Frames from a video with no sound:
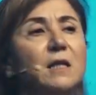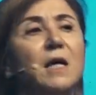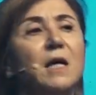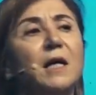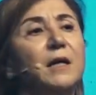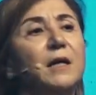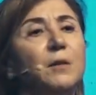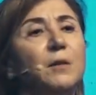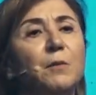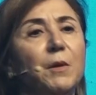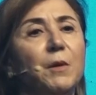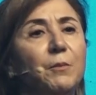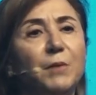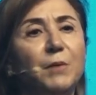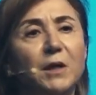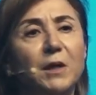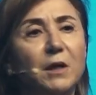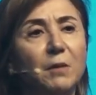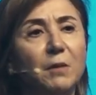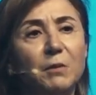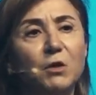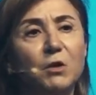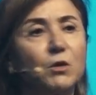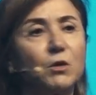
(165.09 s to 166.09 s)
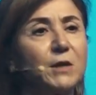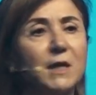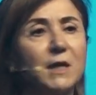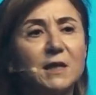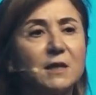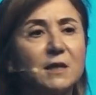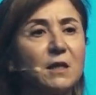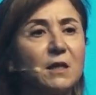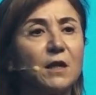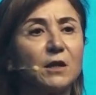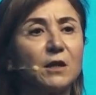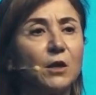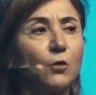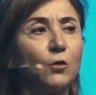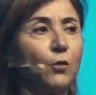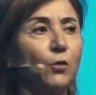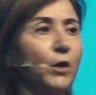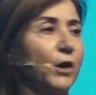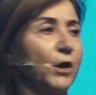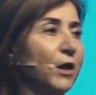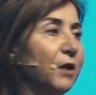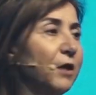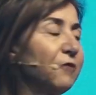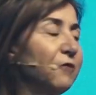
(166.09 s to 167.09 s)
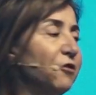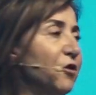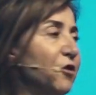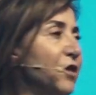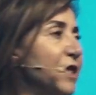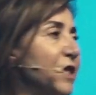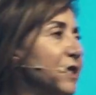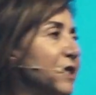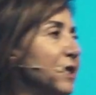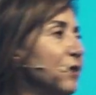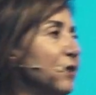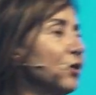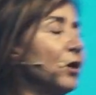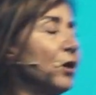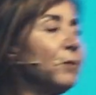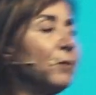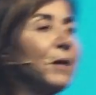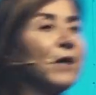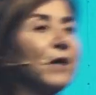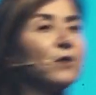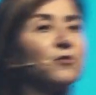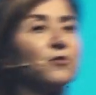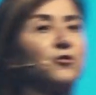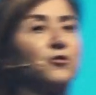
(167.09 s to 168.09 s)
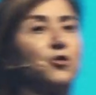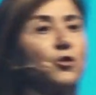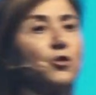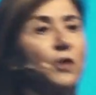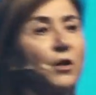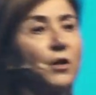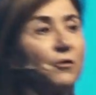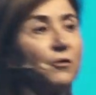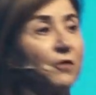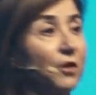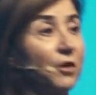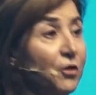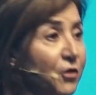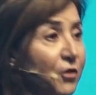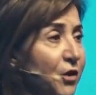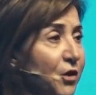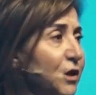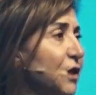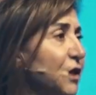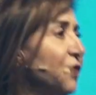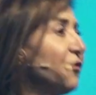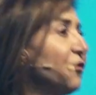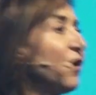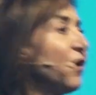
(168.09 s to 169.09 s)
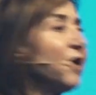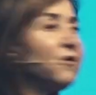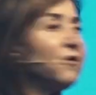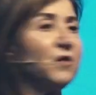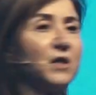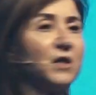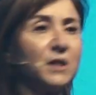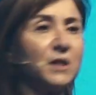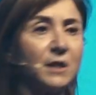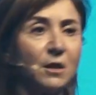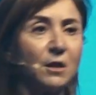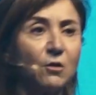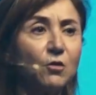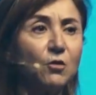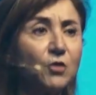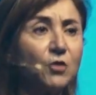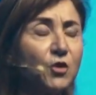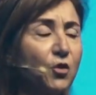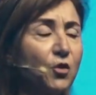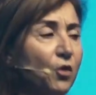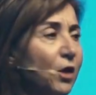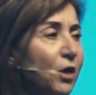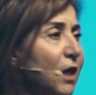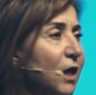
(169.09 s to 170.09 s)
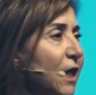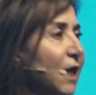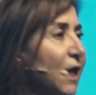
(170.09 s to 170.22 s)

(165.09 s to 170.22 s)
I remember because I started working for the Central Bank of Jordan 35 years ago, so